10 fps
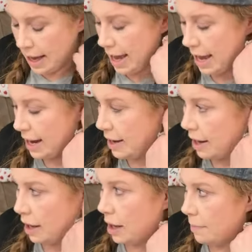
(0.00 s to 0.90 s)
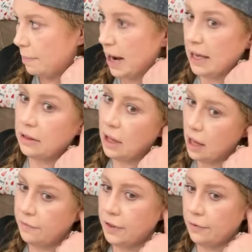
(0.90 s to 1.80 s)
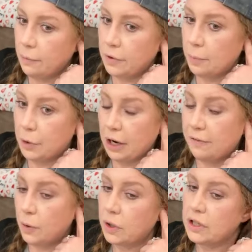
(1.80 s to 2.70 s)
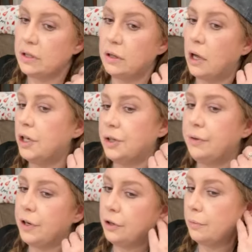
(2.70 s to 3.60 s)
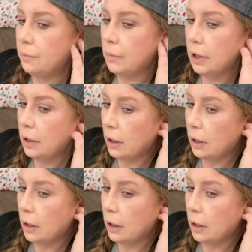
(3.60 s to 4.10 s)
And, but I love the brick floors in the laundry room.